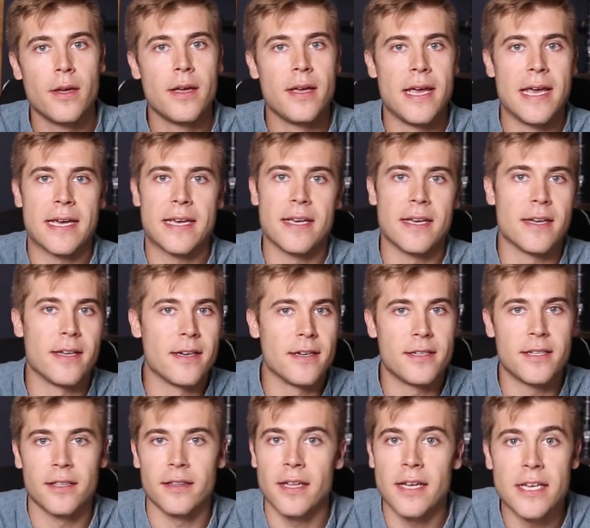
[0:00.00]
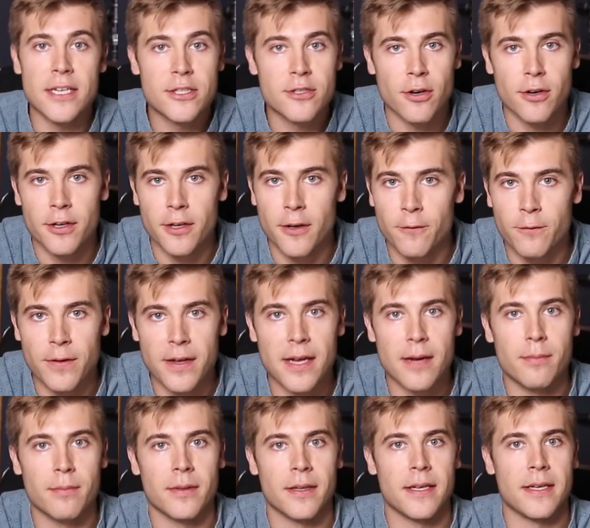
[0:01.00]
It can delay starting a
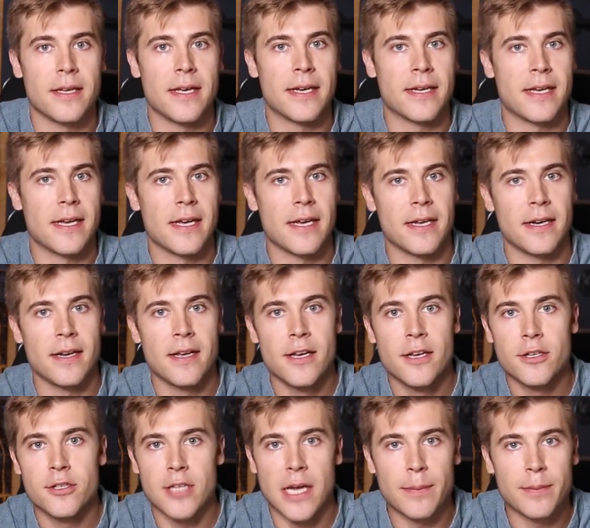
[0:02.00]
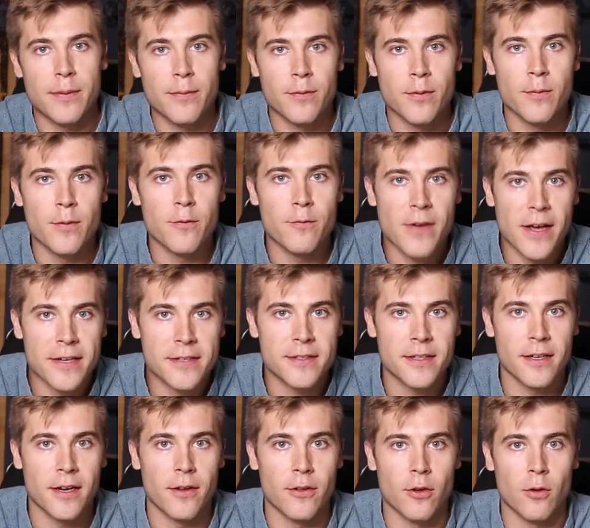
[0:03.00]
family, it can stop them from
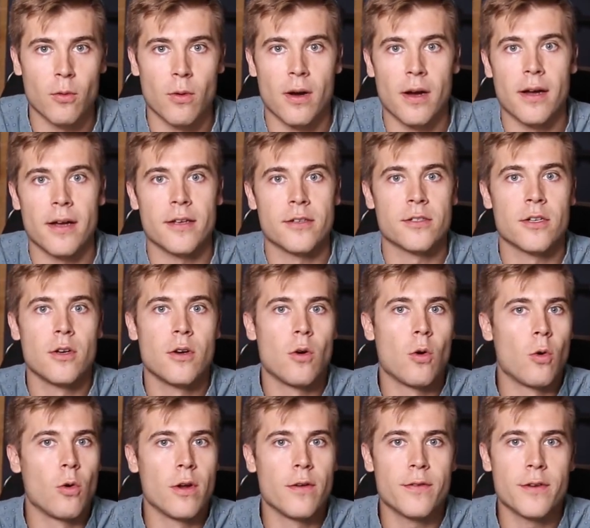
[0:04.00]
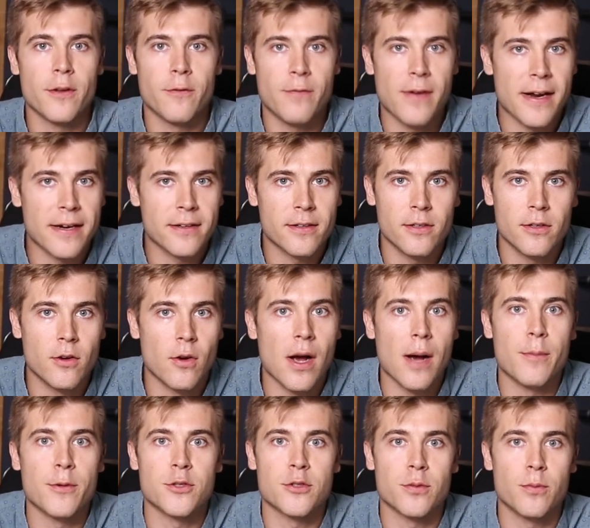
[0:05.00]
investing otherwise, or even affect, how
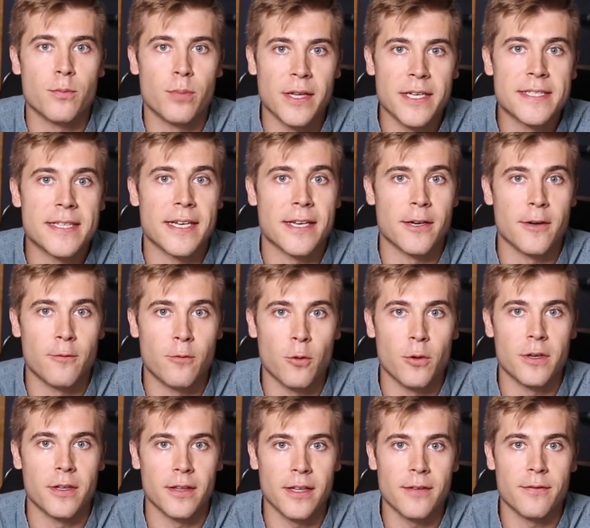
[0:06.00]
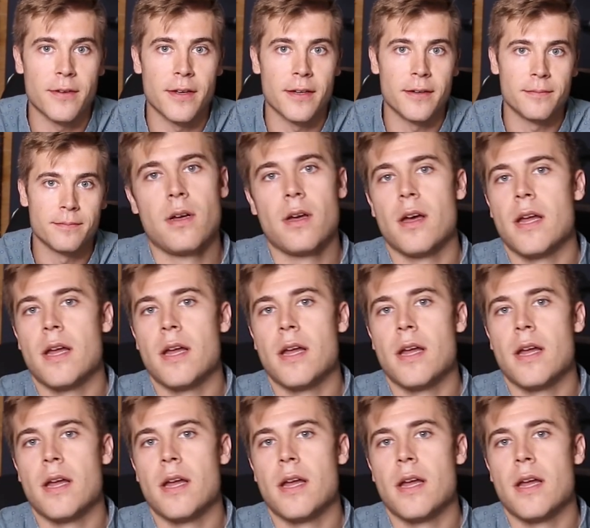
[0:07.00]
much place they can afford to live in.